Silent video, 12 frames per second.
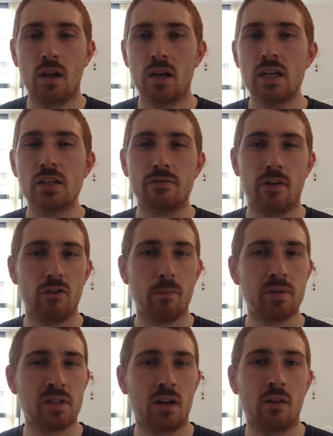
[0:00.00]
least
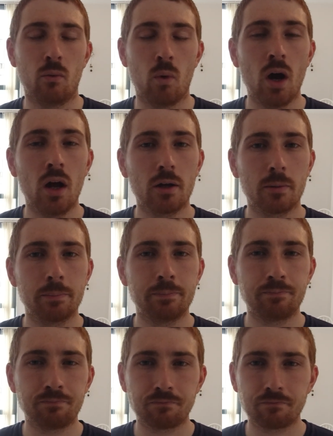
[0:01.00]
50% of the work
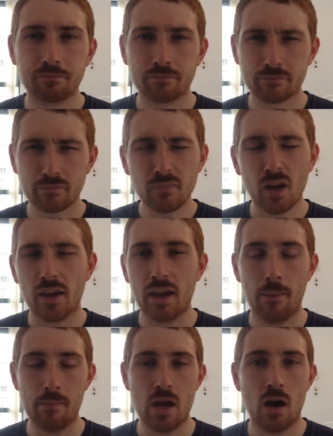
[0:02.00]

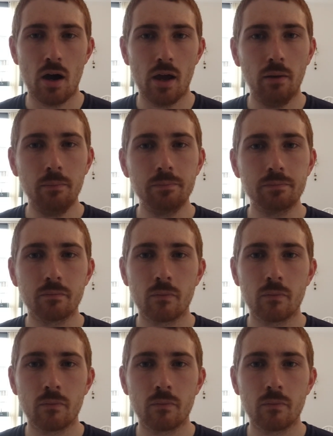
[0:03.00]
can be higher.